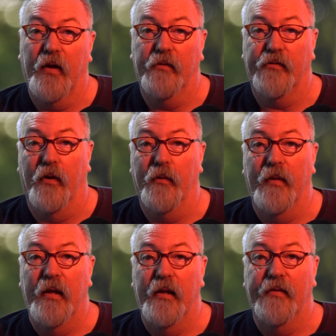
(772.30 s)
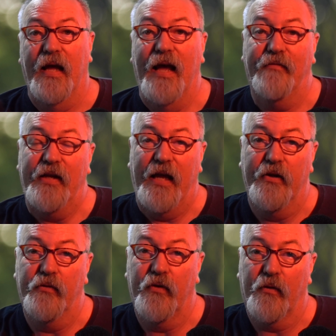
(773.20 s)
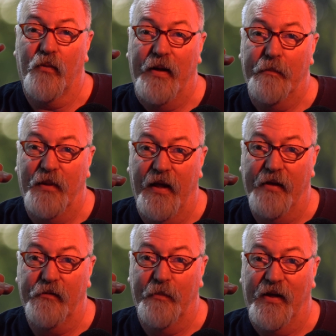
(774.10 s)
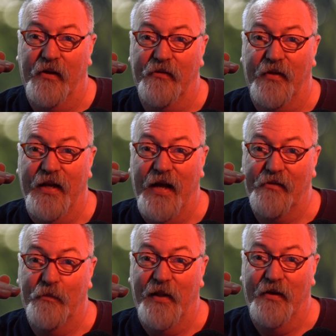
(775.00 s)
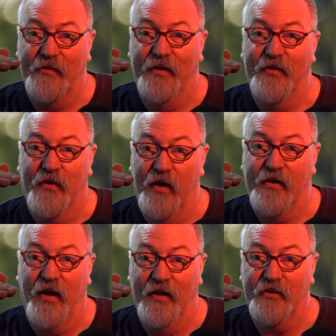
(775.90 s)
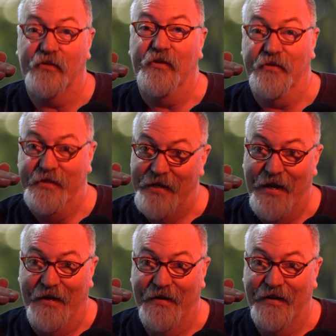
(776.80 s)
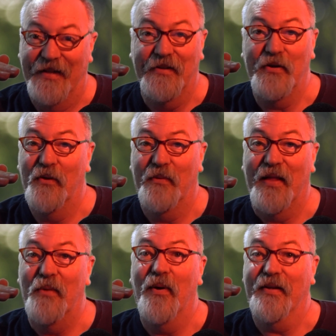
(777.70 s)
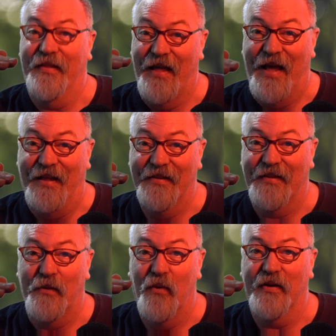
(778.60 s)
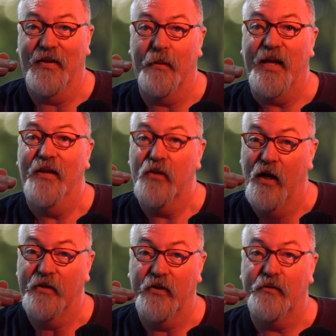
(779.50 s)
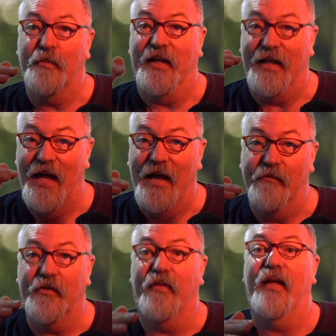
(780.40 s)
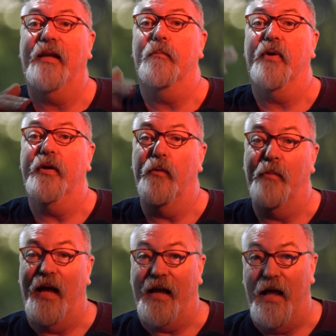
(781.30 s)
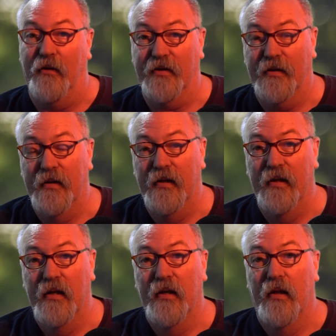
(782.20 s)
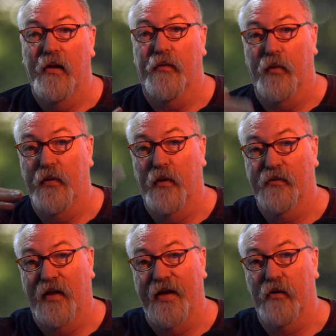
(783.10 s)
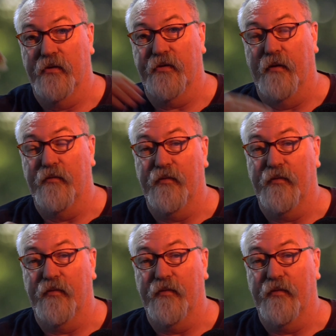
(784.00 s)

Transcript: So they have to get you to the right place, because the next place under unconscious is dead. And they don't want you that. They want you to be unconscious but alive, so they can bring you back out through those layers of